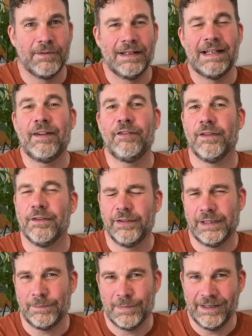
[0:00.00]
less than
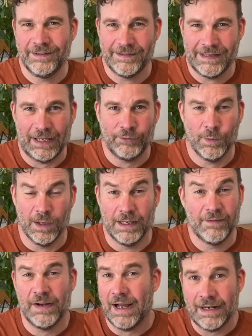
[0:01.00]
seamless. That's why.
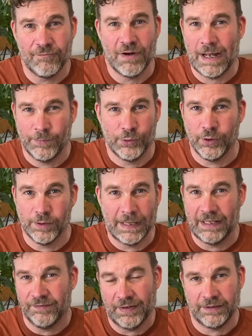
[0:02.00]
If I hadn't rambled on
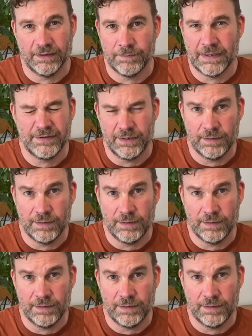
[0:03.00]
about the fact I missed it,